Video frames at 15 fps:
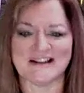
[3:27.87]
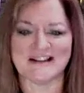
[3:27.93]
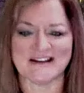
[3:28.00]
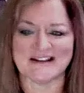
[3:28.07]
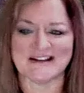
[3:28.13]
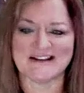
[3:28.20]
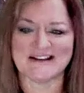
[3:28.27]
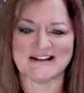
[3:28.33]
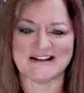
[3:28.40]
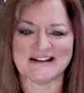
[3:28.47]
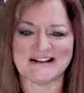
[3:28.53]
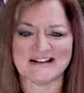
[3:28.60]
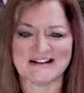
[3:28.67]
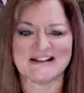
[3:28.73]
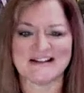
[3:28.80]

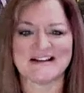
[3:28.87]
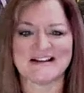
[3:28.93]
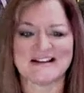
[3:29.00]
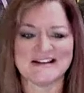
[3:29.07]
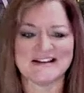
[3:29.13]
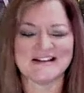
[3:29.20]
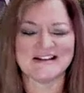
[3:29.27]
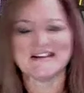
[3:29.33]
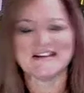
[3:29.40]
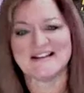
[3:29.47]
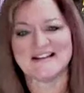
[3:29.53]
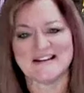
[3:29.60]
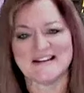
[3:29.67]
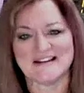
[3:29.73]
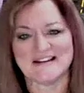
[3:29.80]

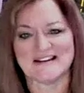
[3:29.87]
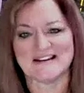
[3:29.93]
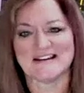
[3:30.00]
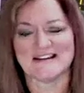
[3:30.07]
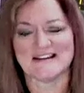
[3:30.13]
(silent)